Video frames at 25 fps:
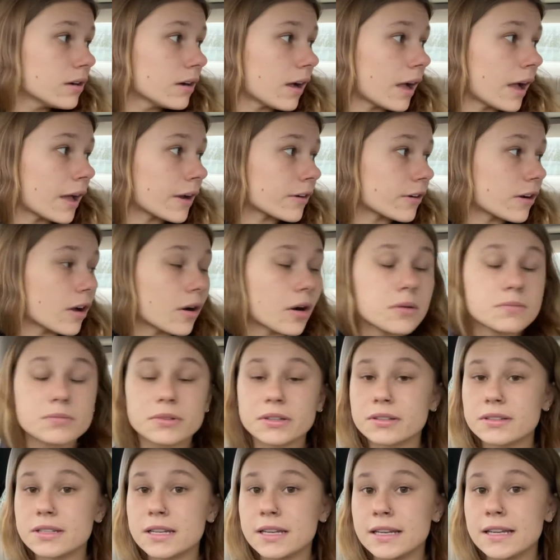I don't know, I'm
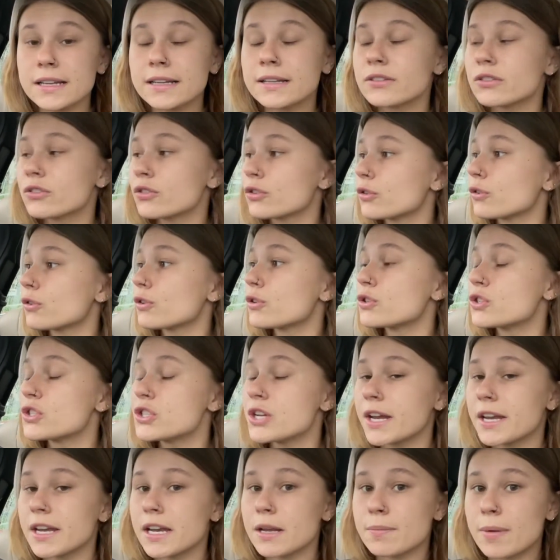just in
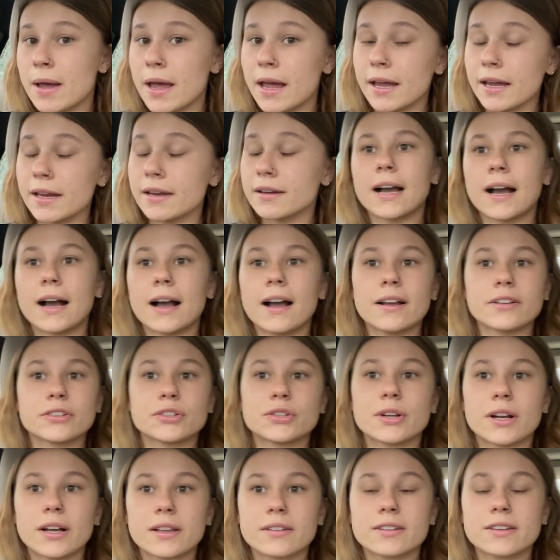excruciating pain. As
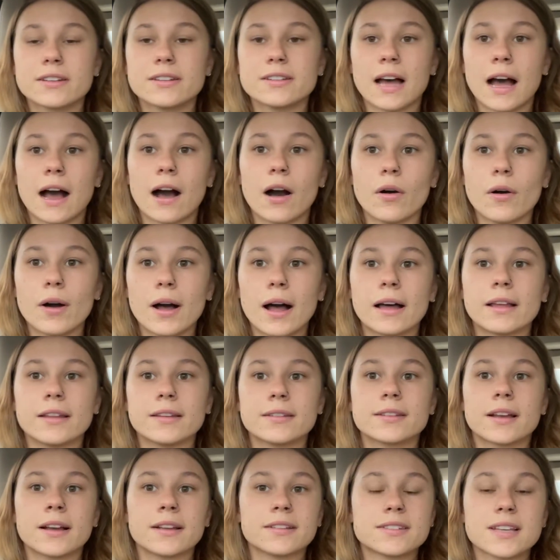you guys can tell,
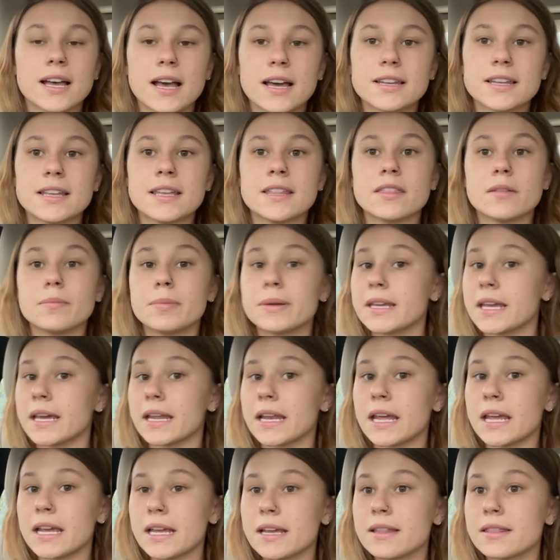as I said in the
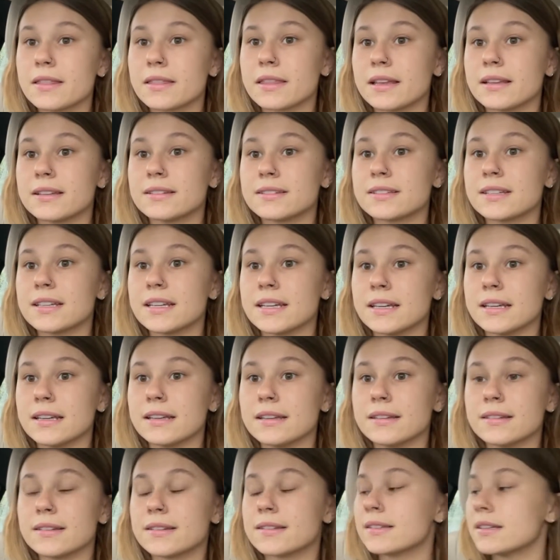beginning, this
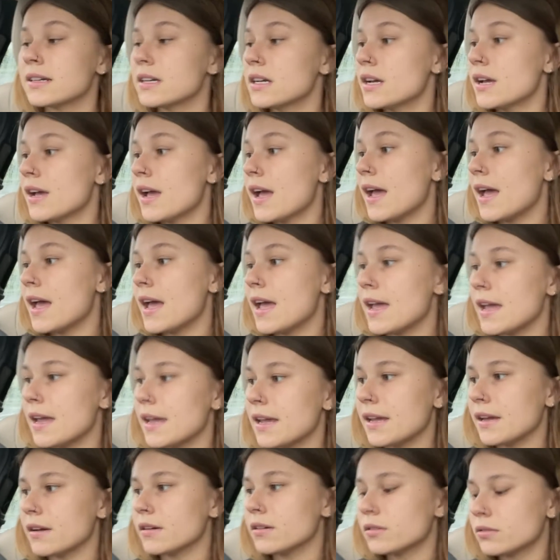is
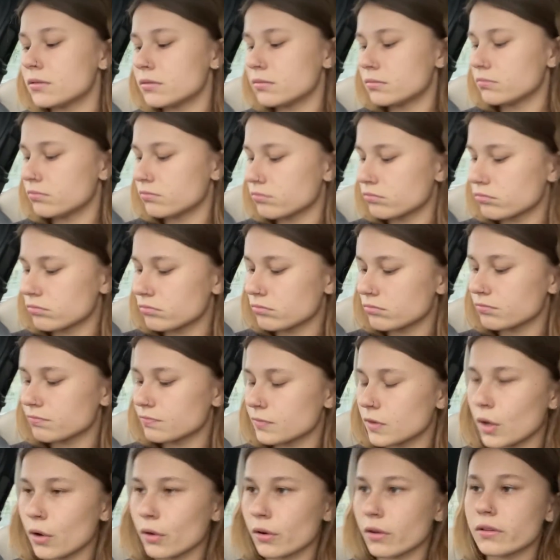a...
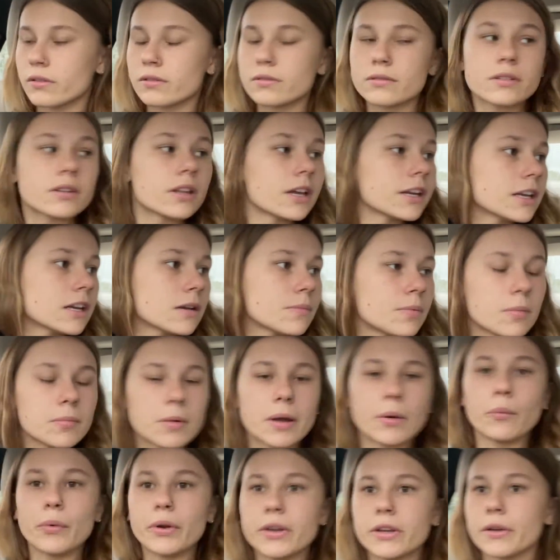Hold on, I need to put
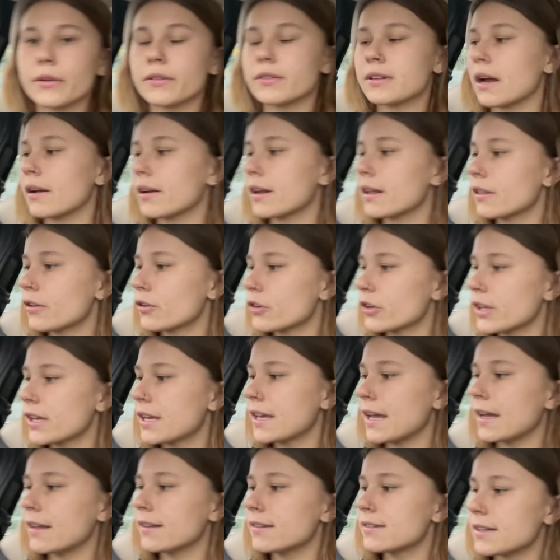my windows down. I literally
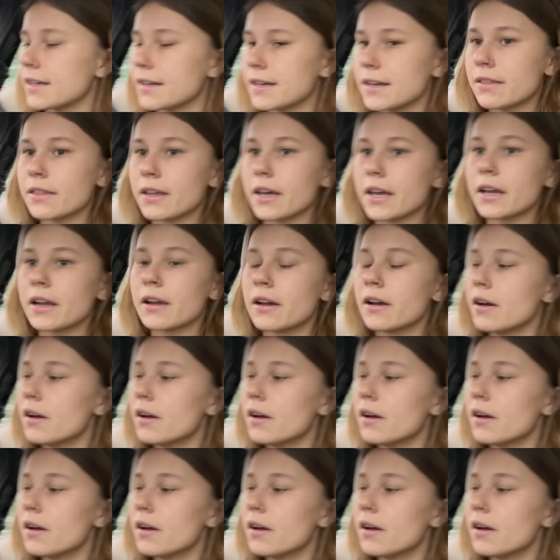can't see anything.